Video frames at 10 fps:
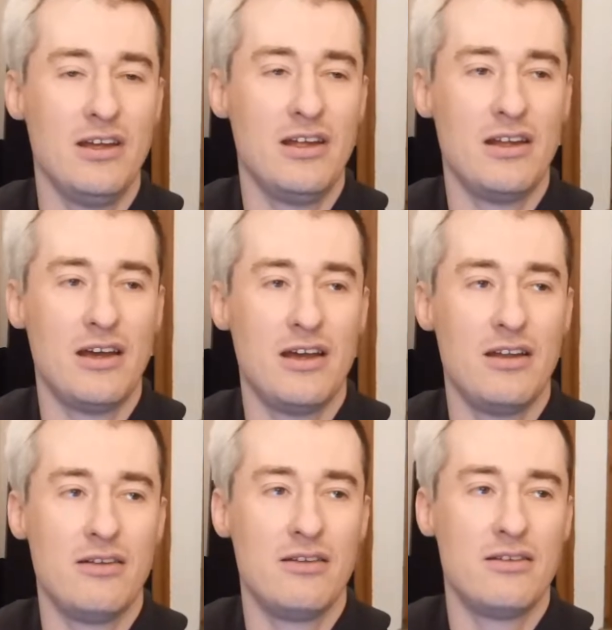and
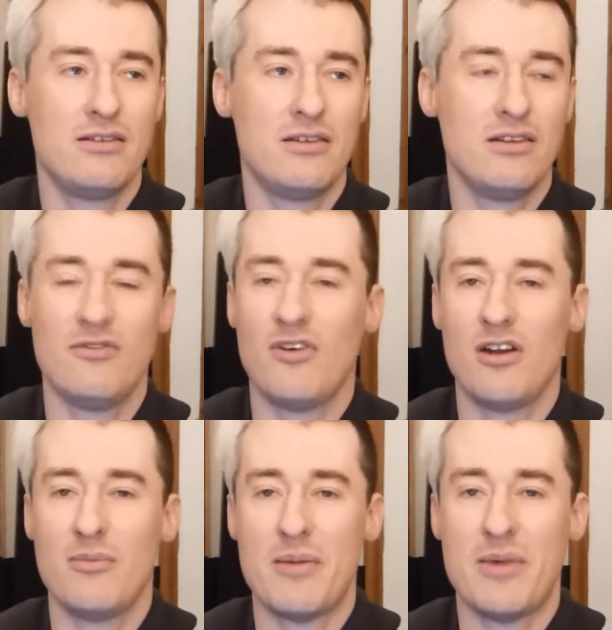I didn't
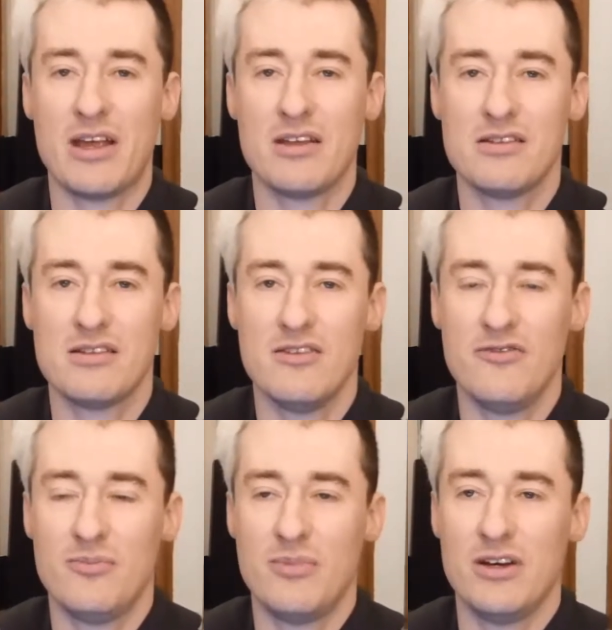fall on my back and stuff,
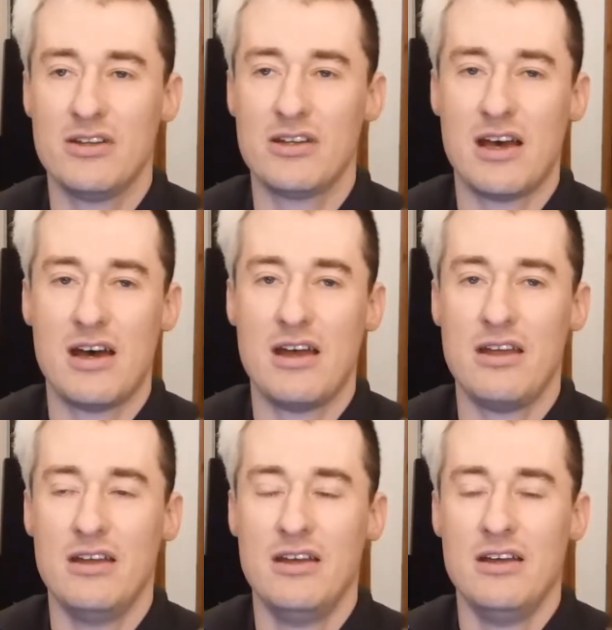but
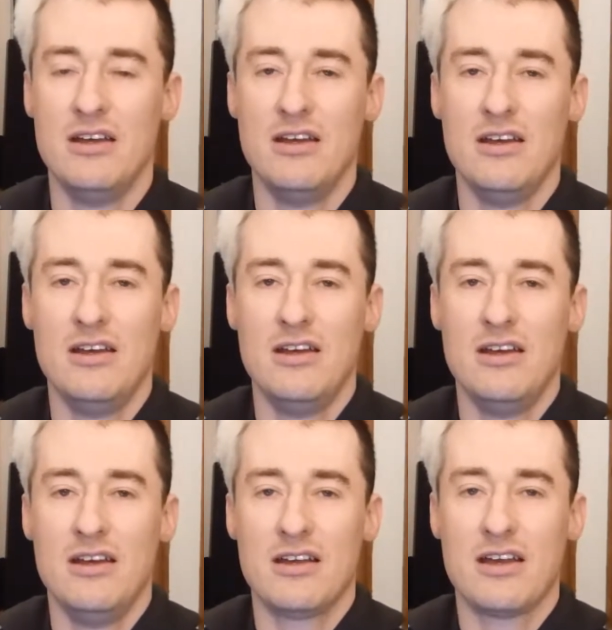I
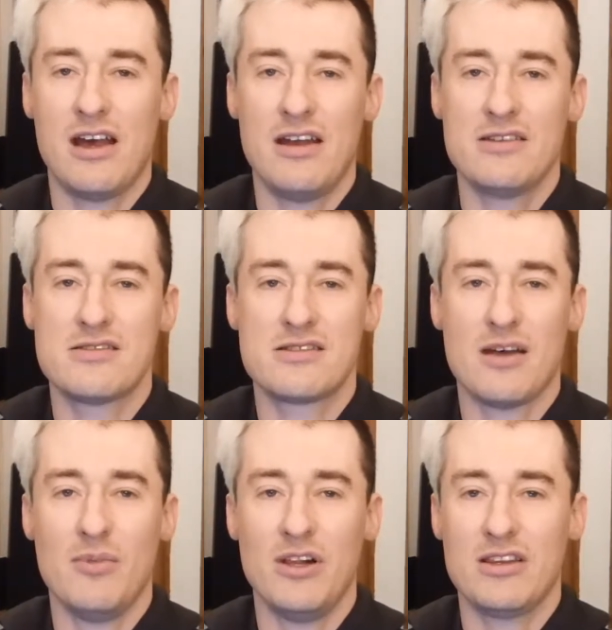kind of
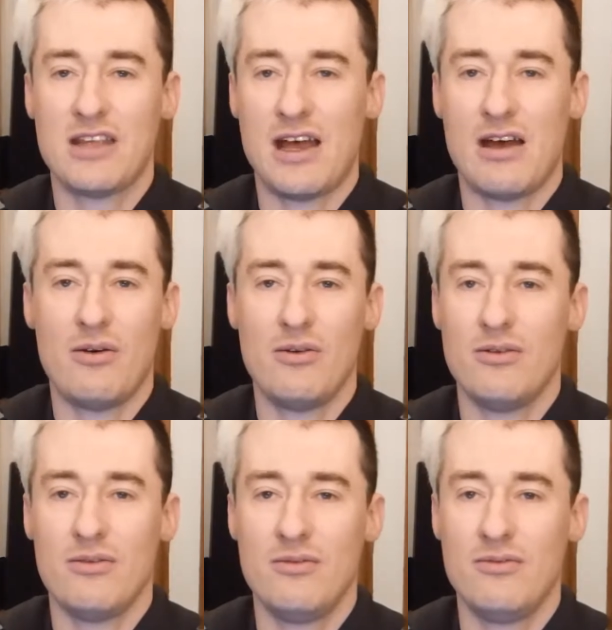stumbled
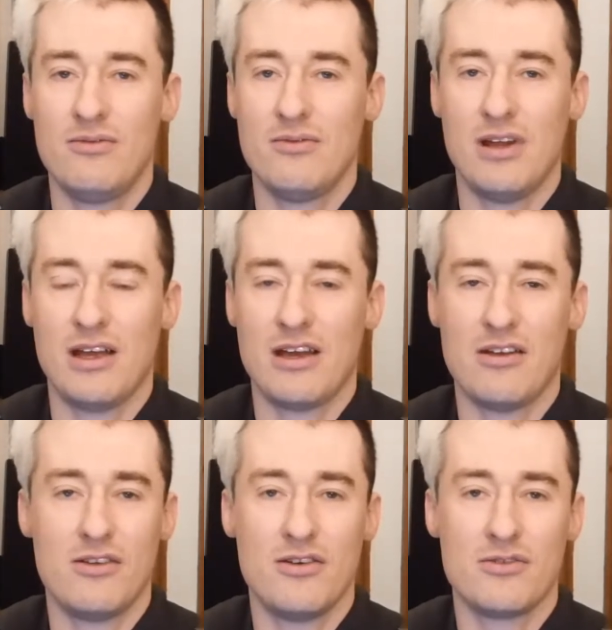down like, I
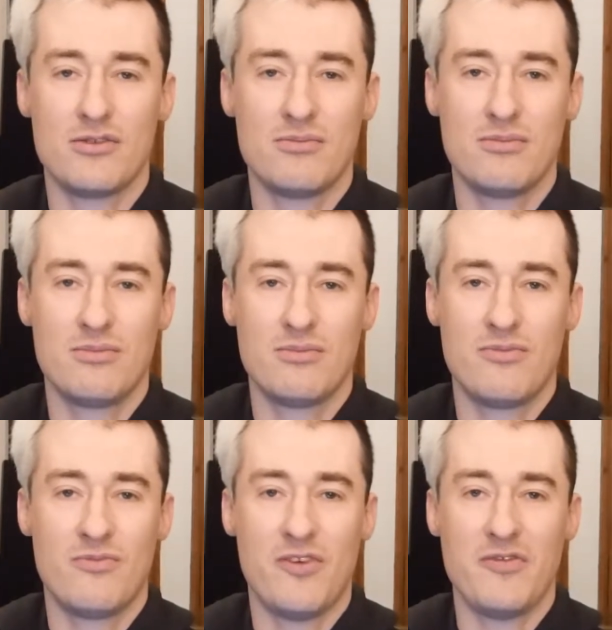don't know,
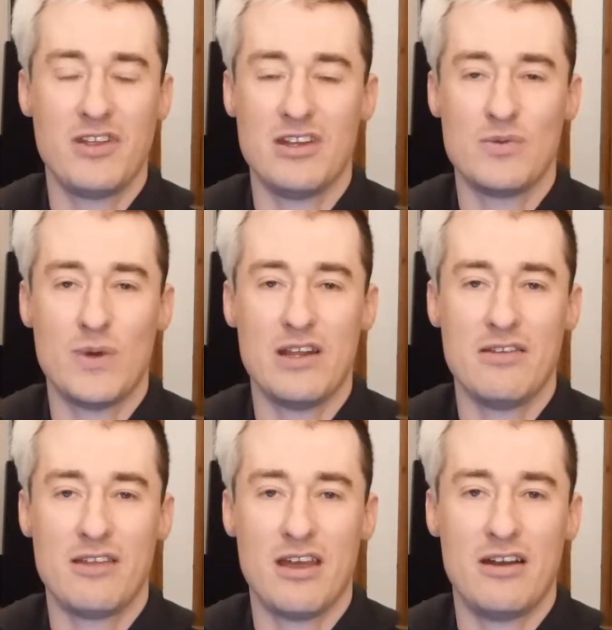15, 20
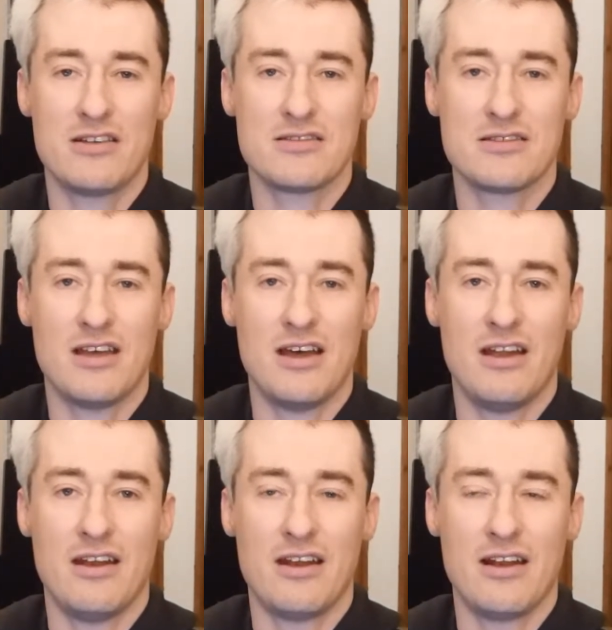stairs,
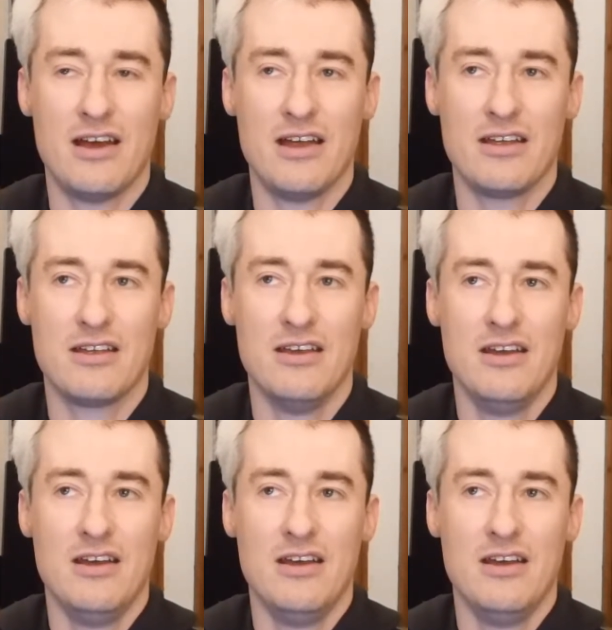and like